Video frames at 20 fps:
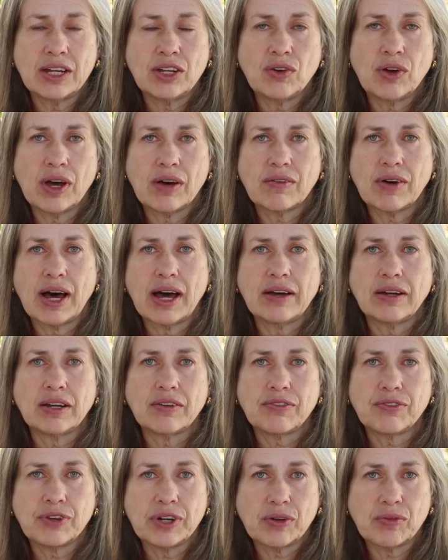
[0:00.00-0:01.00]
and you have a high
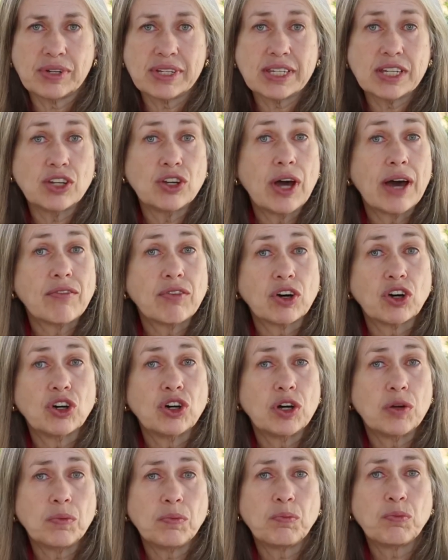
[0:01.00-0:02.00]
enough frequency, you have a
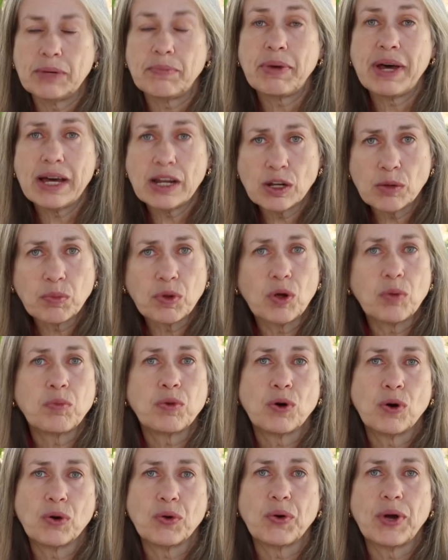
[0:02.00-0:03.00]
good dependable
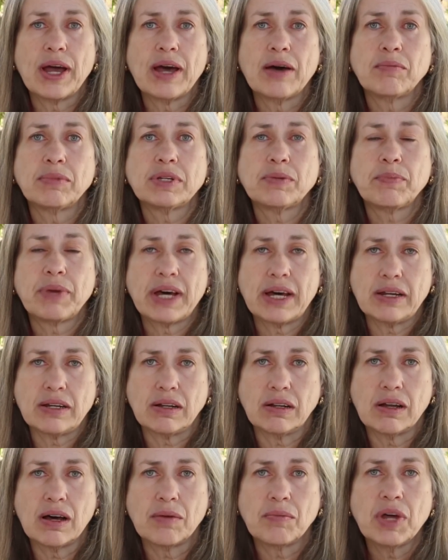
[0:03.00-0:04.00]
programmed
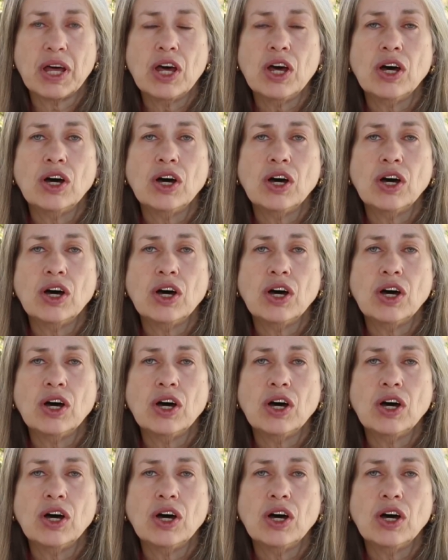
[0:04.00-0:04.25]
pendulum,